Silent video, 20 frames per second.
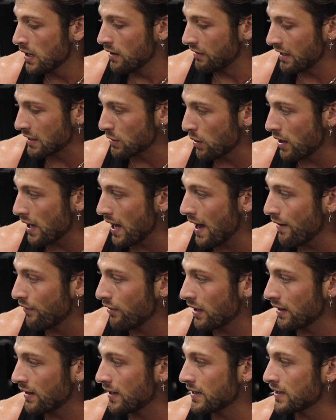that's why I have
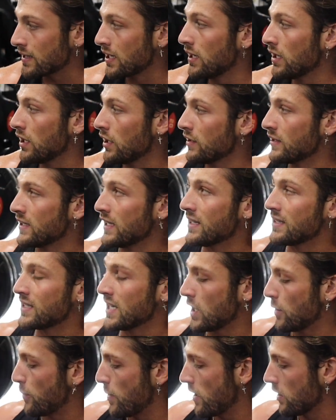it like this. You can see the
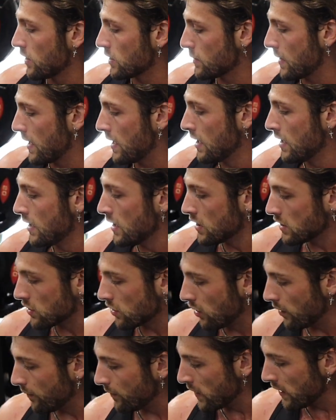setup here as well.
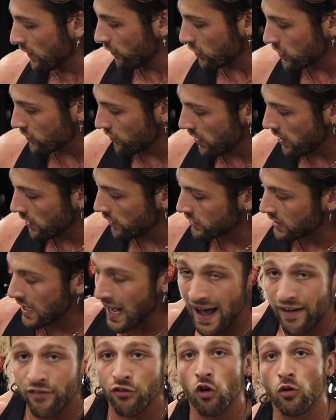So first of all, this
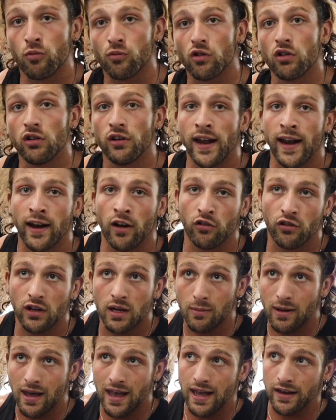half foam roller there
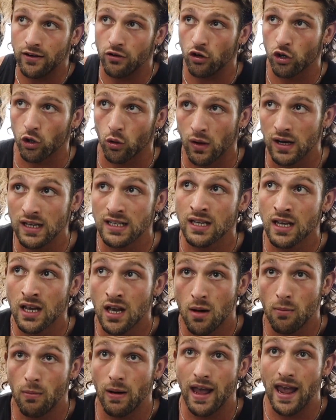underneath my head, otherwise
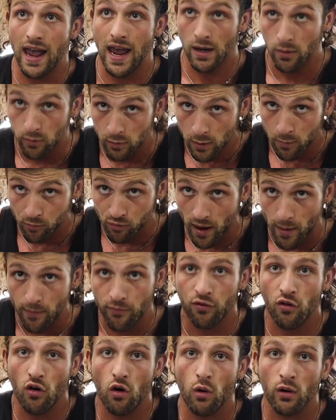my head would be
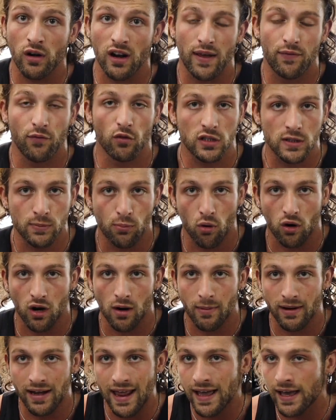propped forward, I have more support
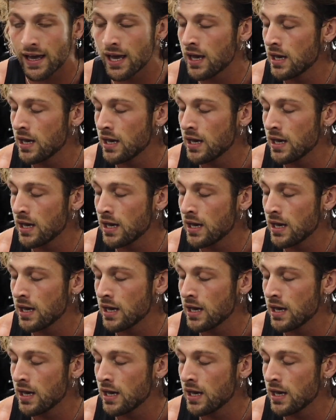on my neck.